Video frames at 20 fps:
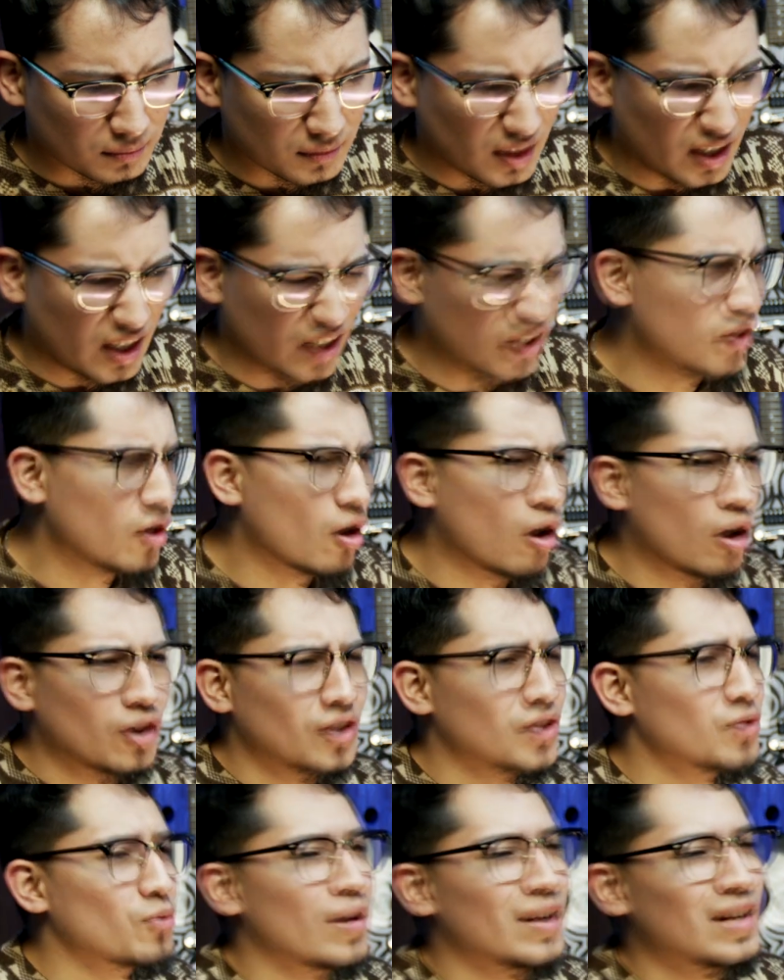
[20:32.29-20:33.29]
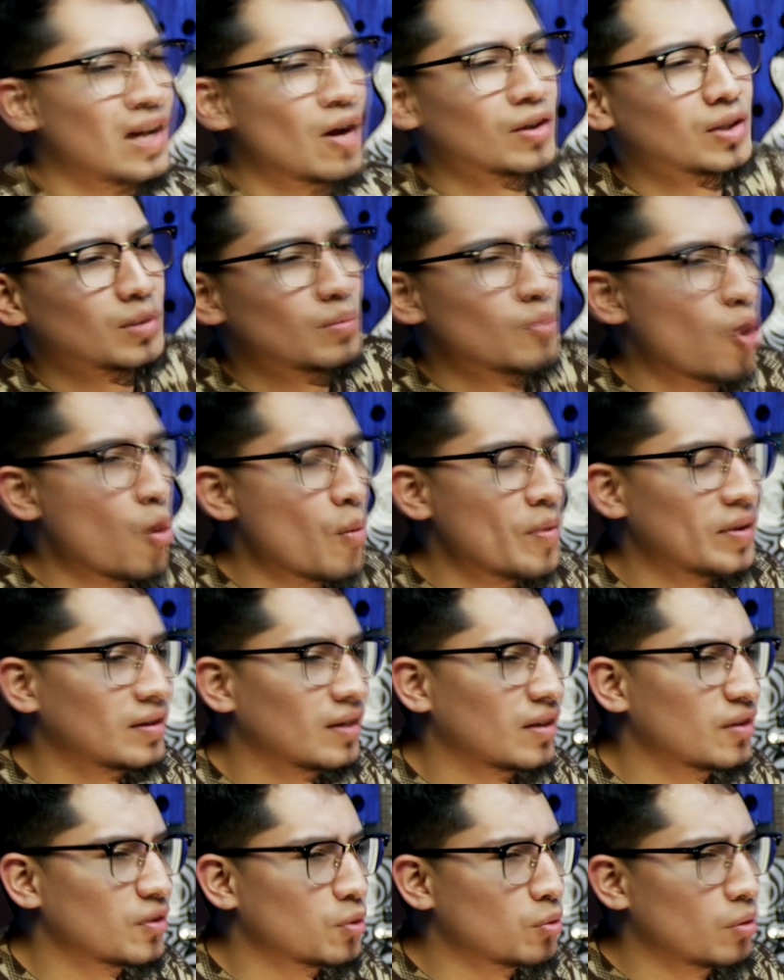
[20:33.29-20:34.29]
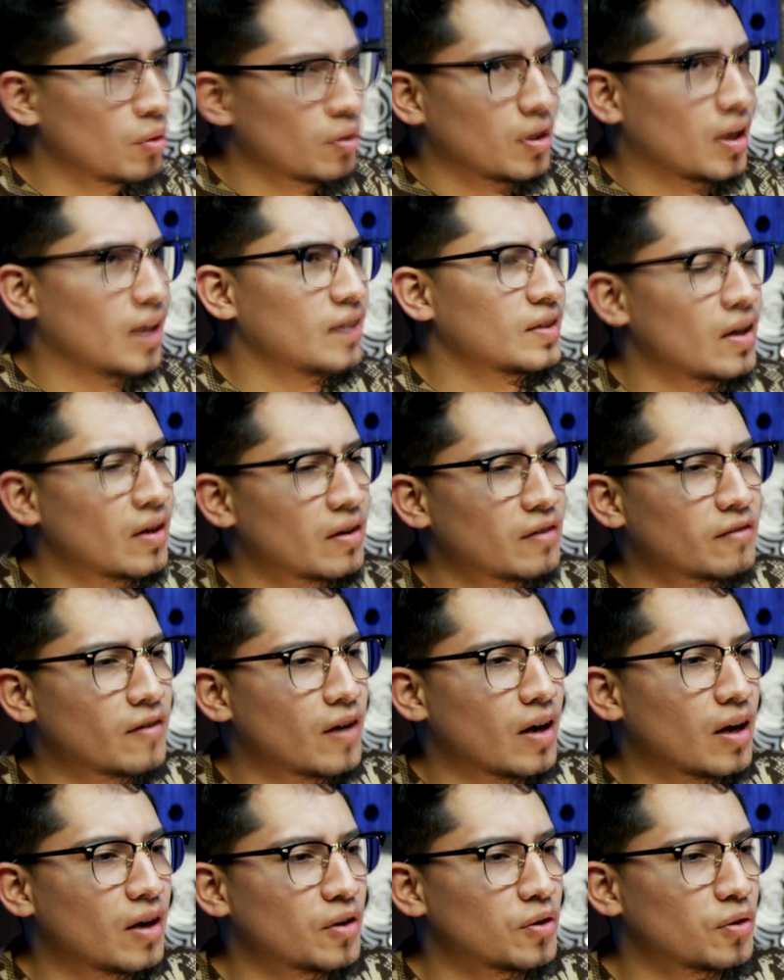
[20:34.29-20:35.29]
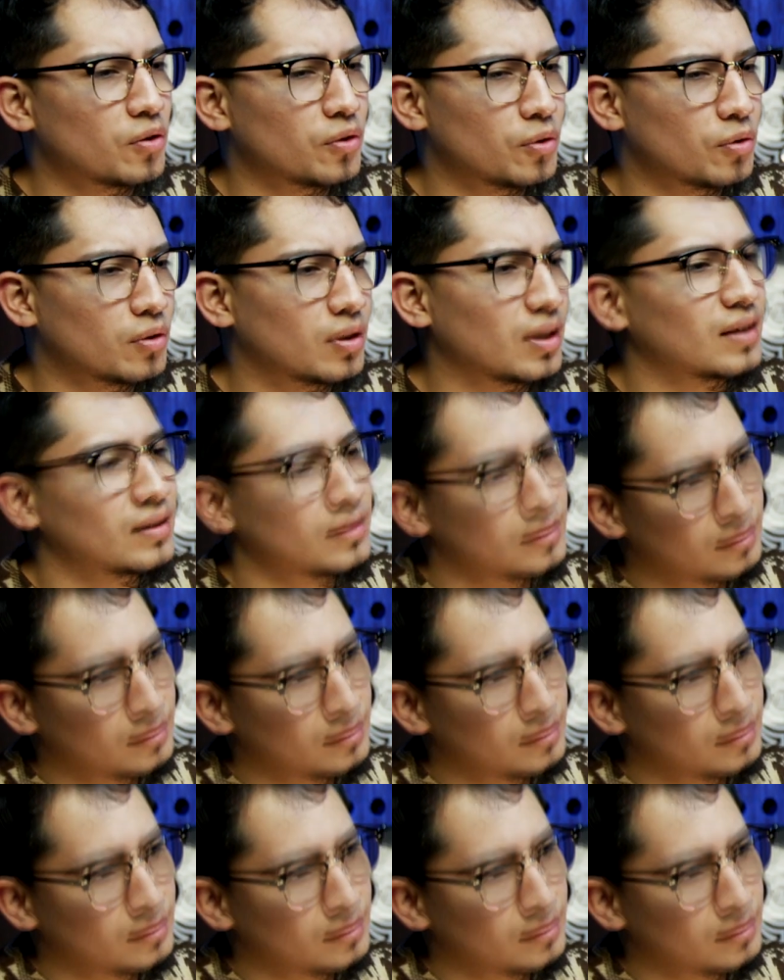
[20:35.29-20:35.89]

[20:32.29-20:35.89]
Any artist right now at the moment that you identify or you're like,